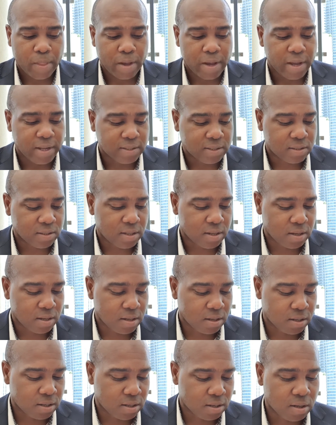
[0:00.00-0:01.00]
It's
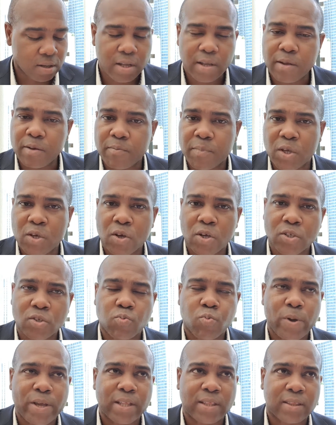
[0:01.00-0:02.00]
because
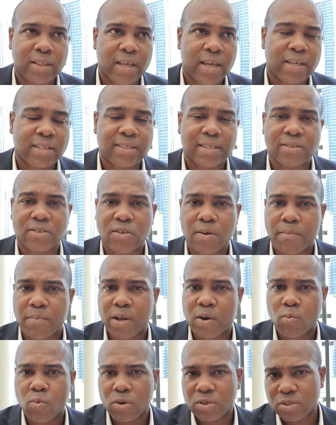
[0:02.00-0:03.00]
we think that
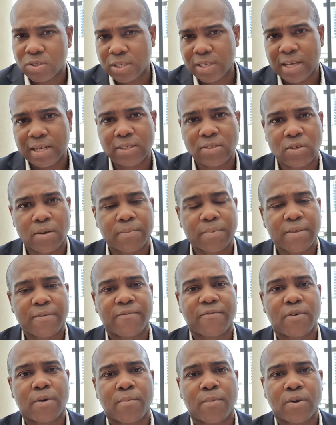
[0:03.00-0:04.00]
somebody wants to get something
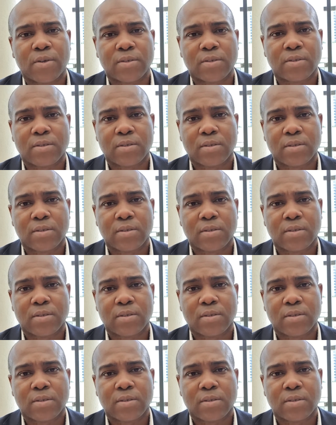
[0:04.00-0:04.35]
from us,